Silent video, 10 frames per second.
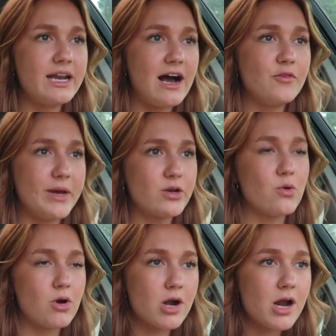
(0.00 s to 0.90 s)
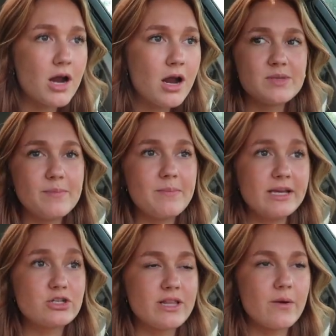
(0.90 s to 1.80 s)
in alphabetical order to
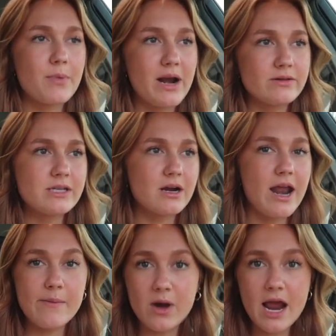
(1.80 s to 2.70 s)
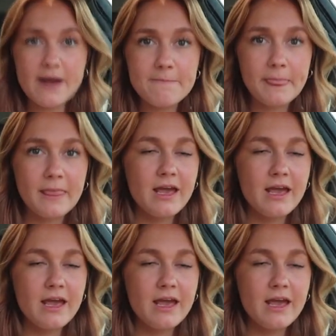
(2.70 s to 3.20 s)
make sure they were pronouncing our name right.